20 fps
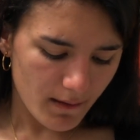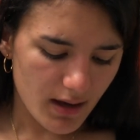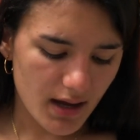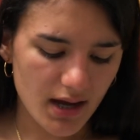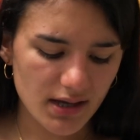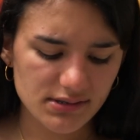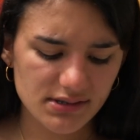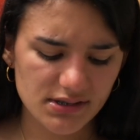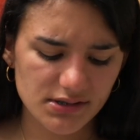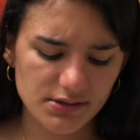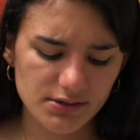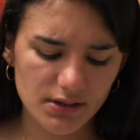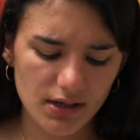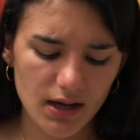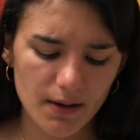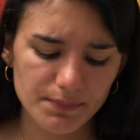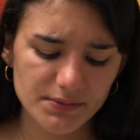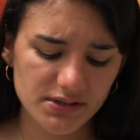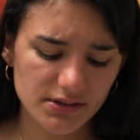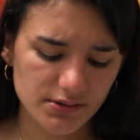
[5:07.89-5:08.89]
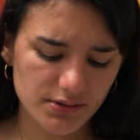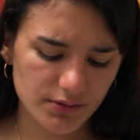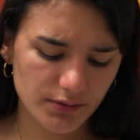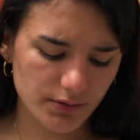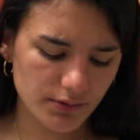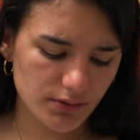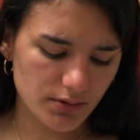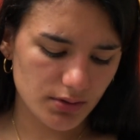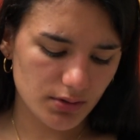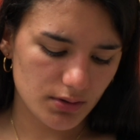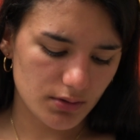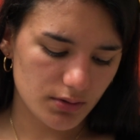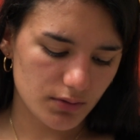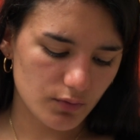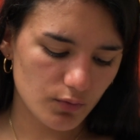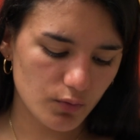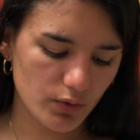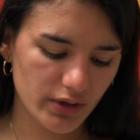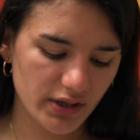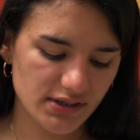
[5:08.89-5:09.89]
Aptitude,
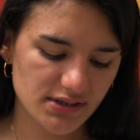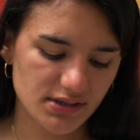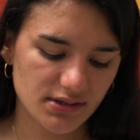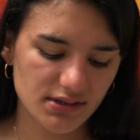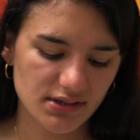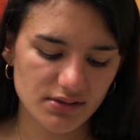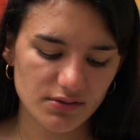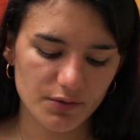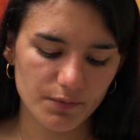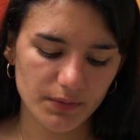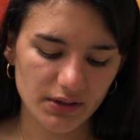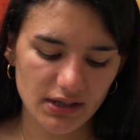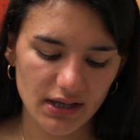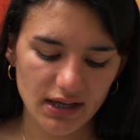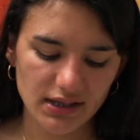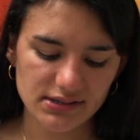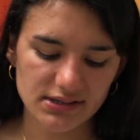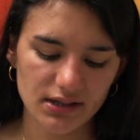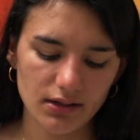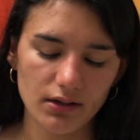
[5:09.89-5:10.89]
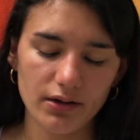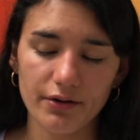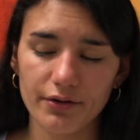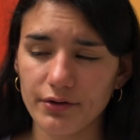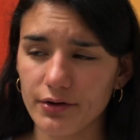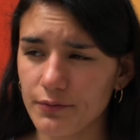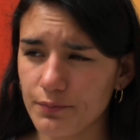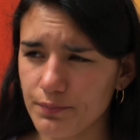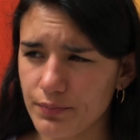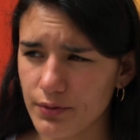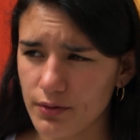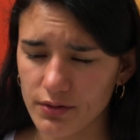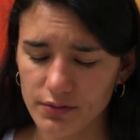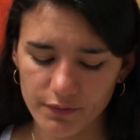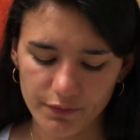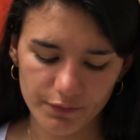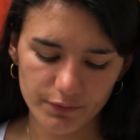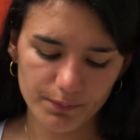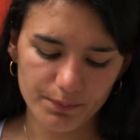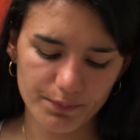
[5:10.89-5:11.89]
which determines the learner
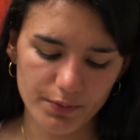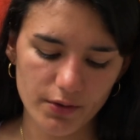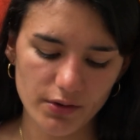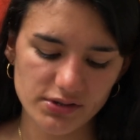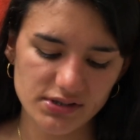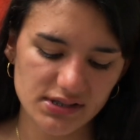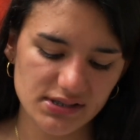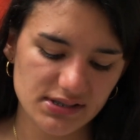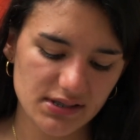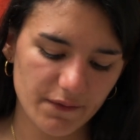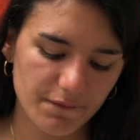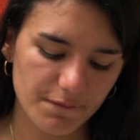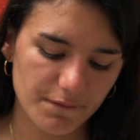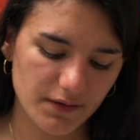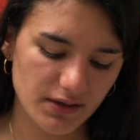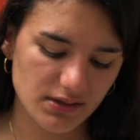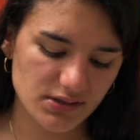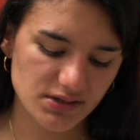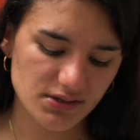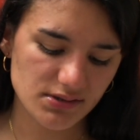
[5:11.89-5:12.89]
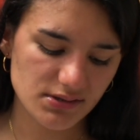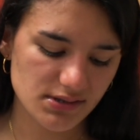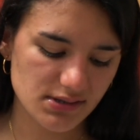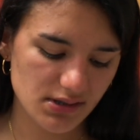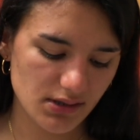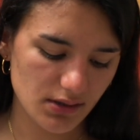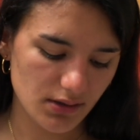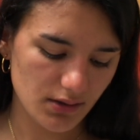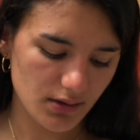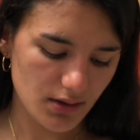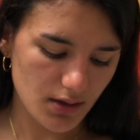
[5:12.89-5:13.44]
process efficiency.